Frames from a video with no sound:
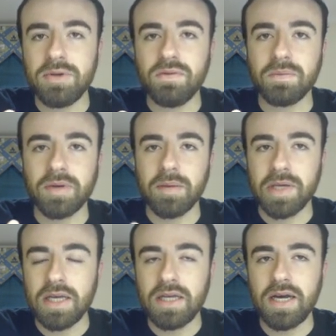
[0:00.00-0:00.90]
you from
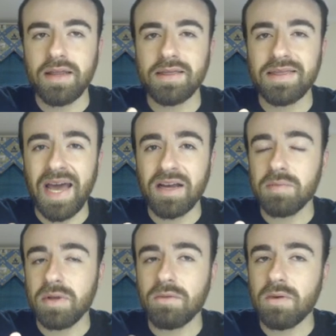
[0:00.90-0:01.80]
coming in. I think that
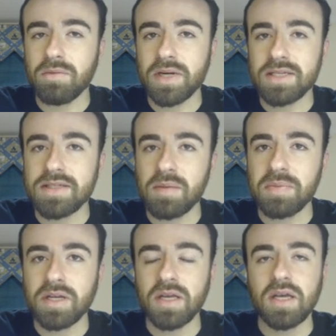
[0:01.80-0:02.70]
could be one way to
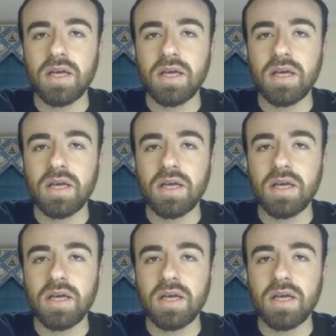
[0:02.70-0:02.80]
stop it.